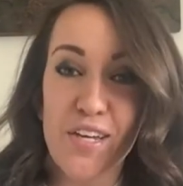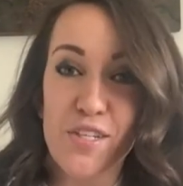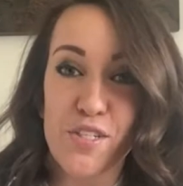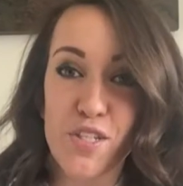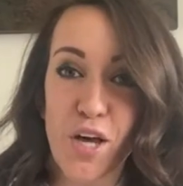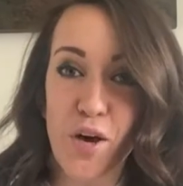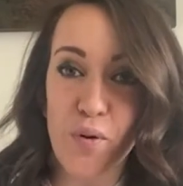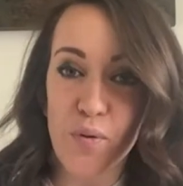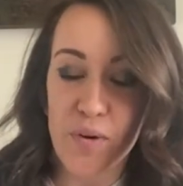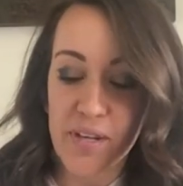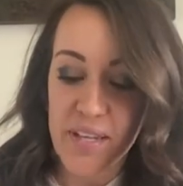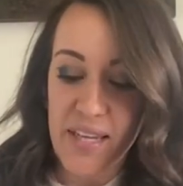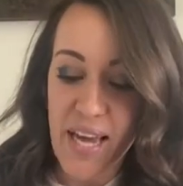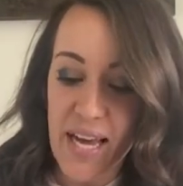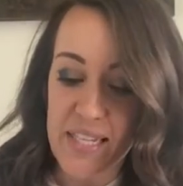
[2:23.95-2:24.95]
So,
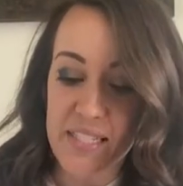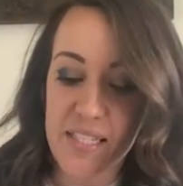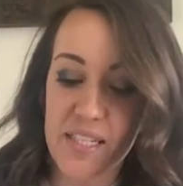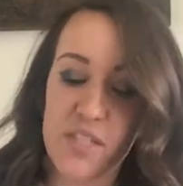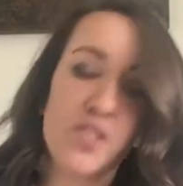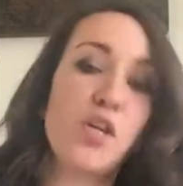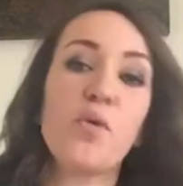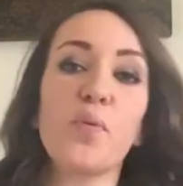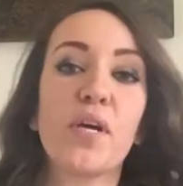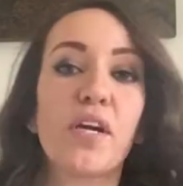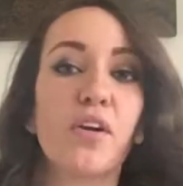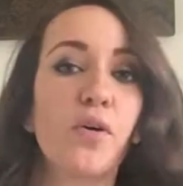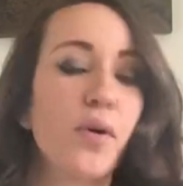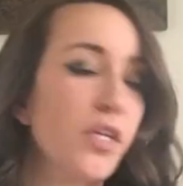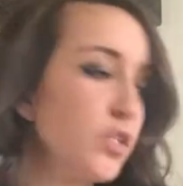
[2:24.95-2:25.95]
yes, so we
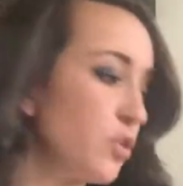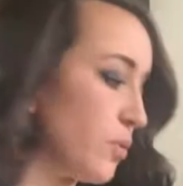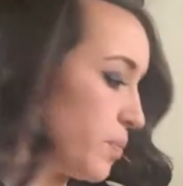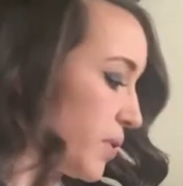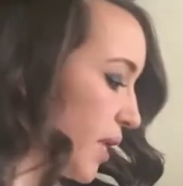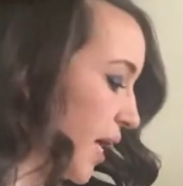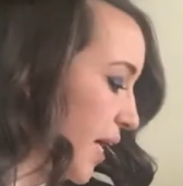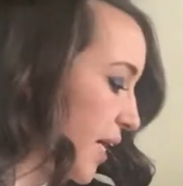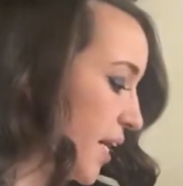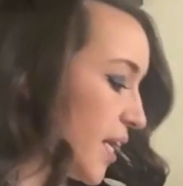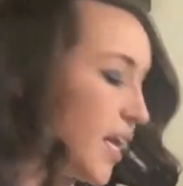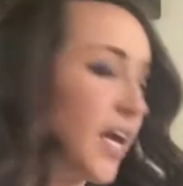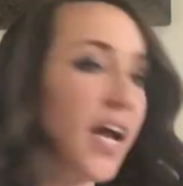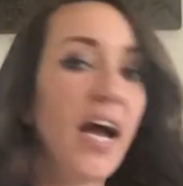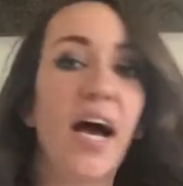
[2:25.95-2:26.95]
are going to apply it.